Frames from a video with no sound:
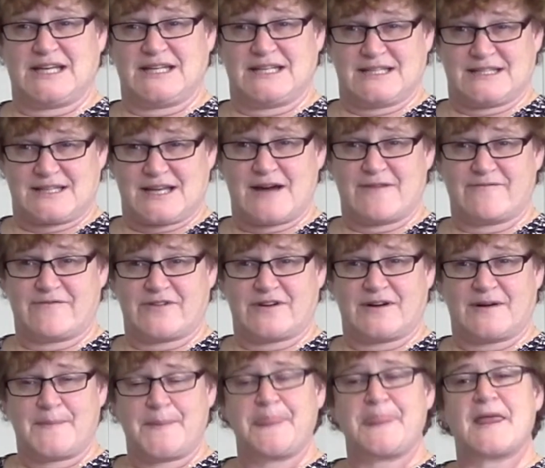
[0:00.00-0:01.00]
discomfort.
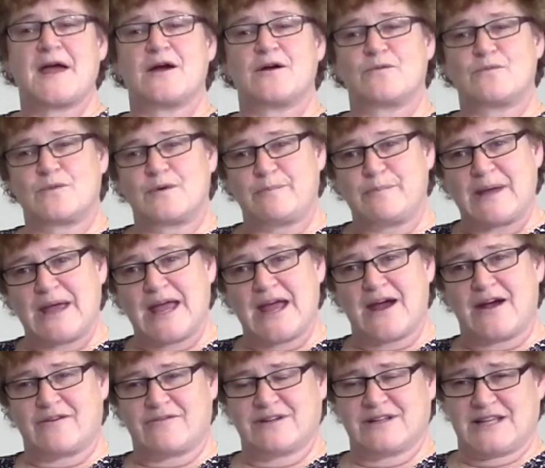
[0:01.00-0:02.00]

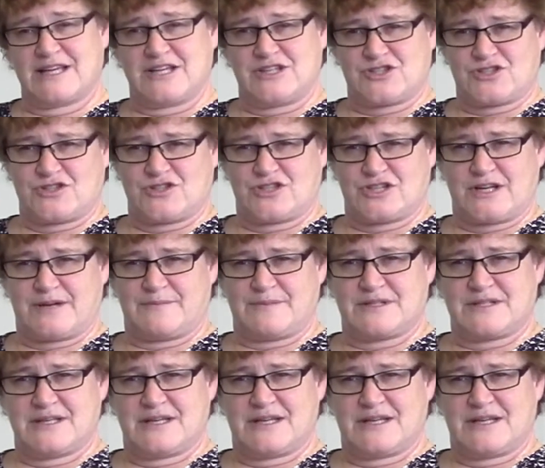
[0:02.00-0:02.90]
Repair relationships.